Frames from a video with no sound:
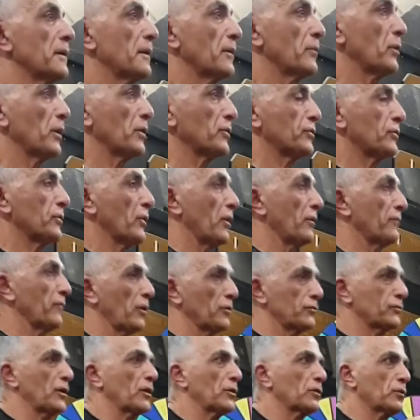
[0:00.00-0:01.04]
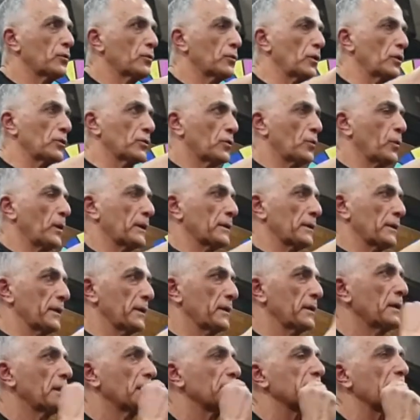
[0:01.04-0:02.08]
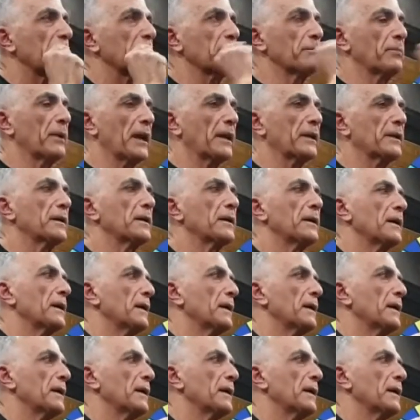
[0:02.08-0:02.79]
I won't dive. I'll go quickly tell you about it.